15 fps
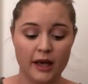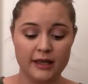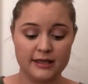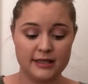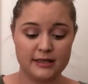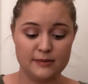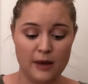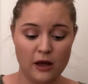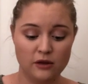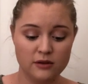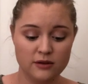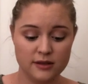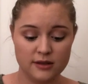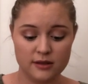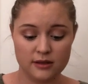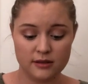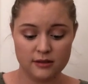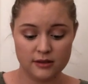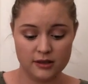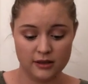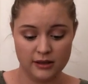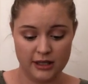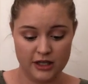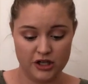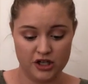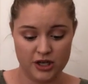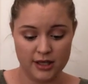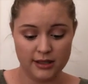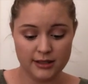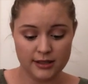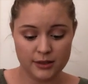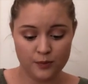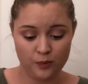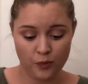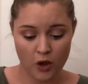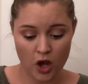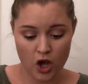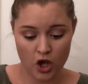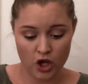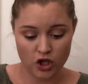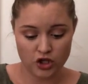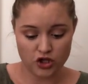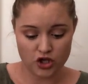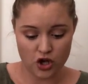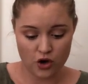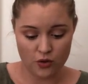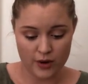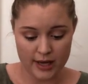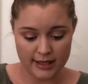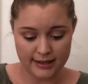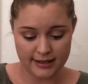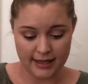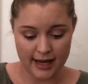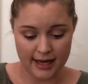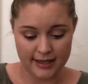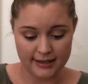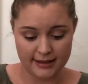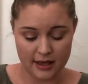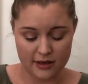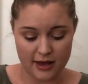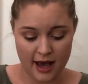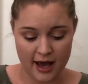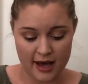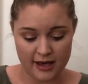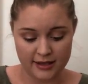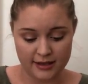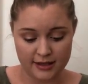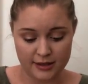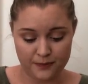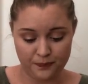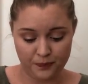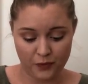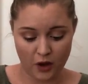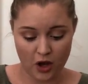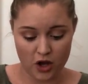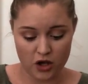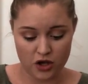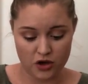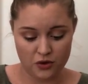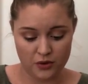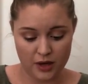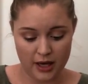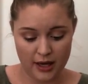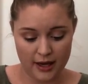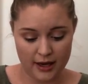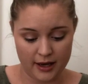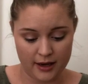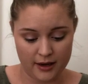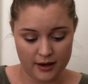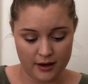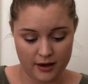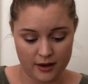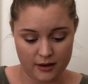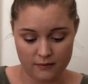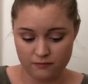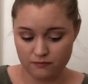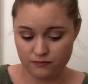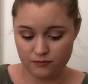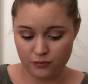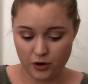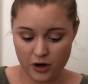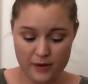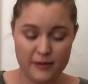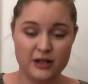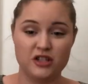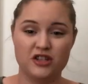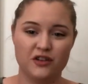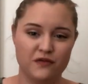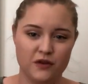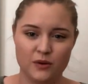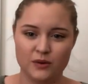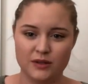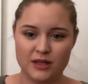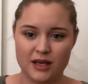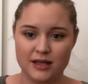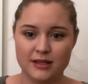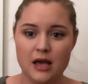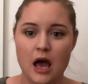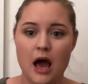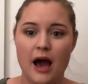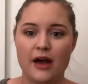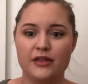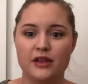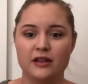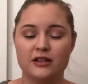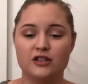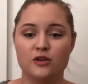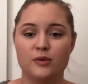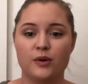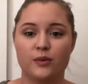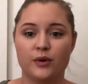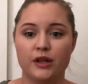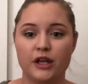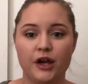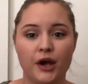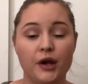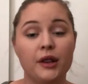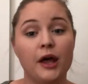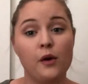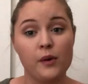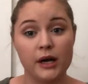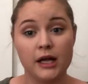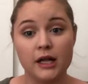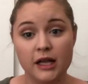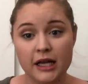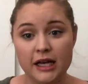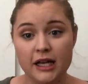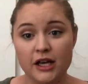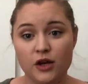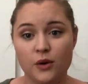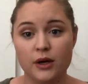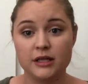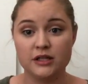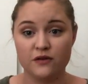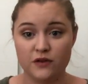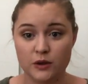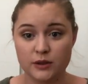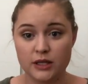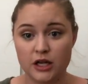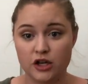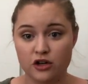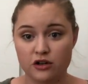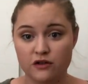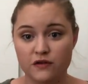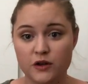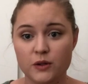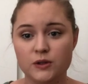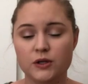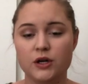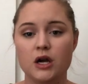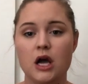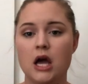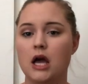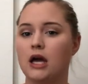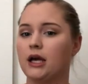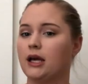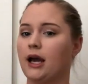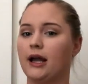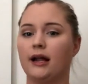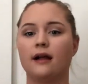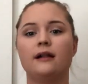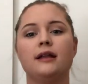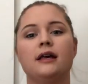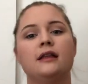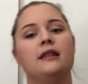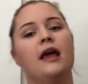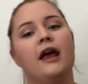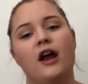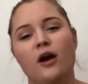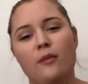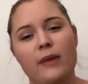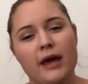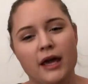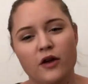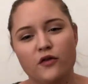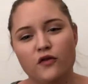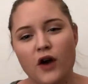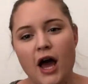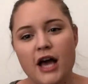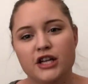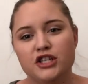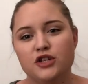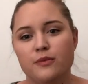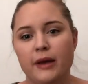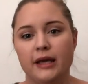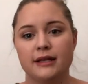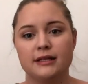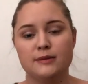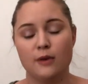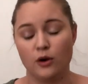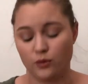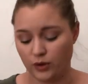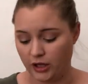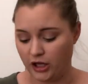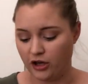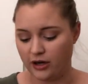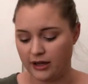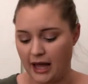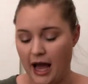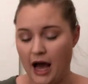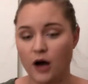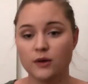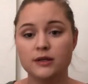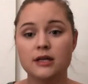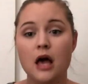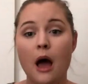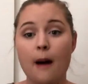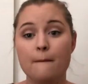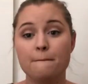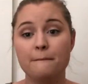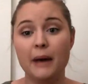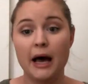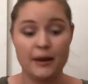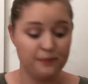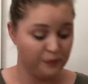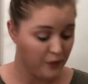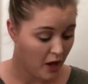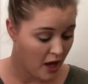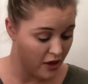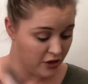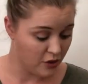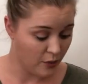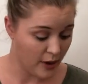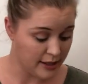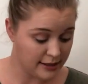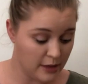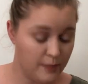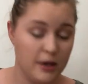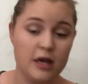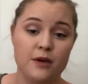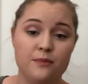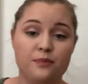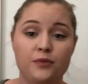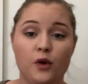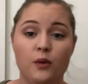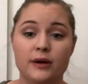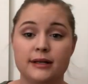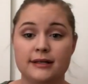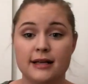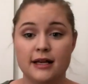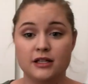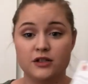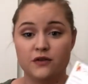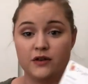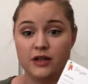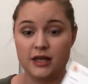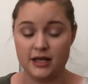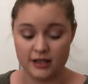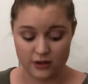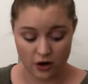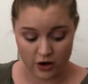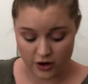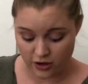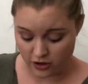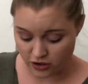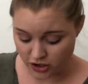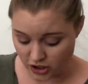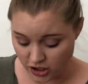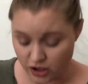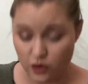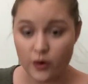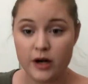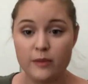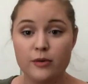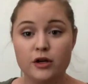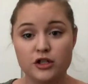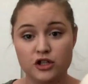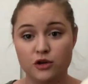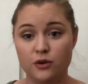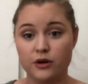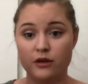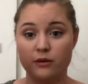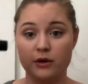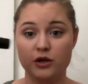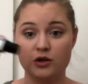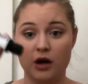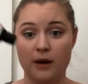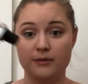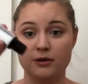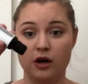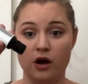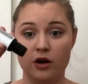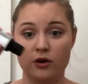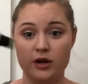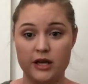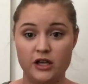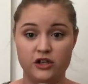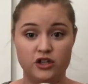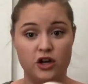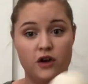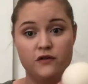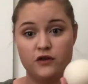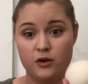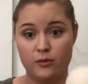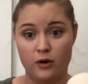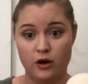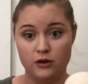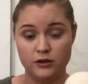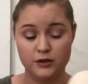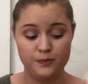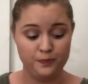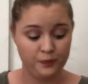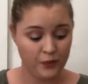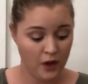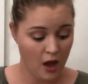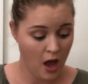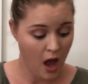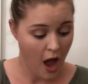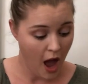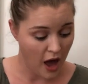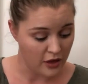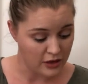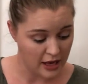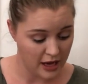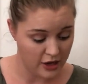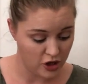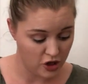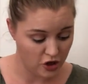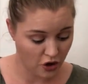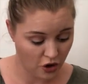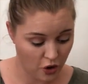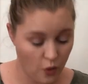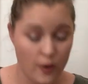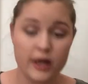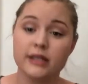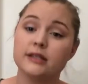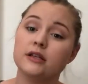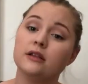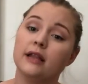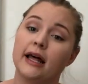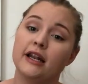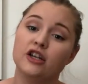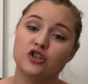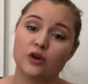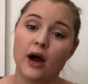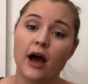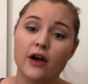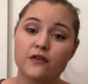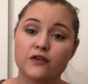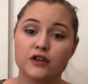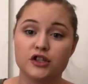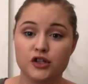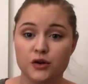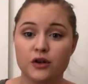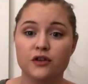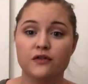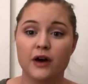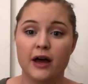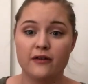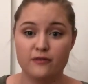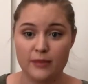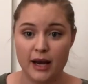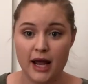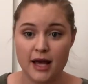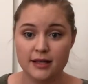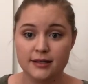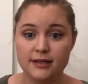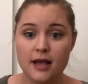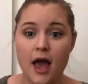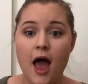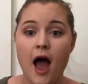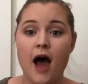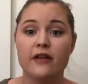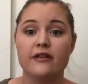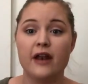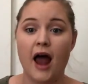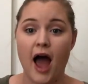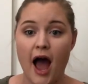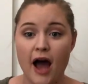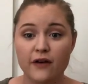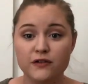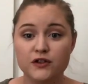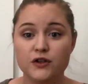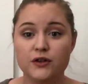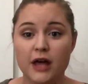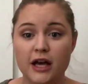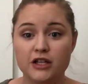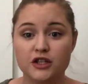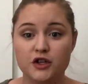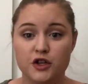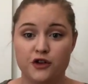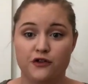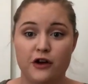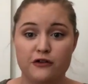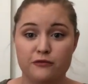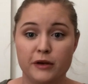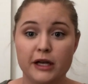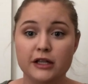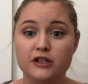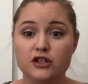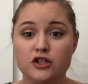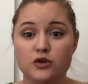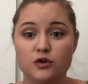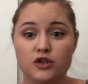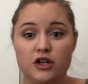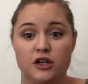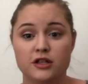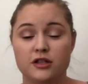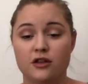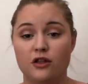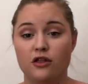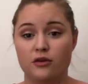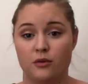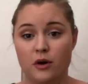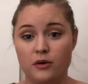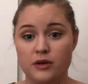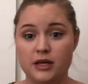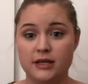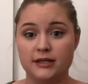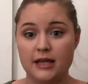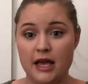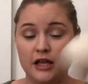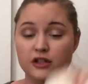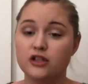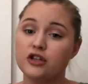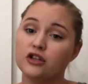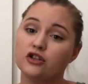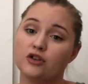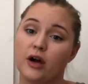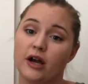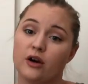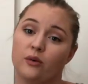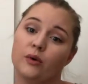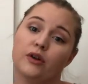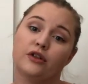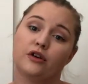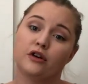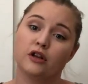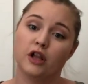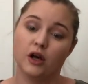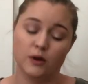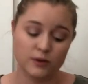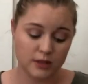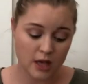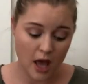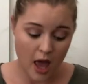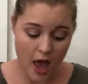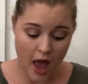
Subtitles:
It smells delicious. So it says that you can pretty much diffuse this. I think this will be really good, like when cleaning, you can diffuse it in your diffuser, kind of clean the air, make it fresh, make it smell really good in the house. But the recipe, what it says for these are you're just going to put 2 or 3 drops on each of your balls, and then you're going to let it dry for 2 to 5 minutes. And then after that 2 to 5 minutes, you just throw these into your dryer with your clothes.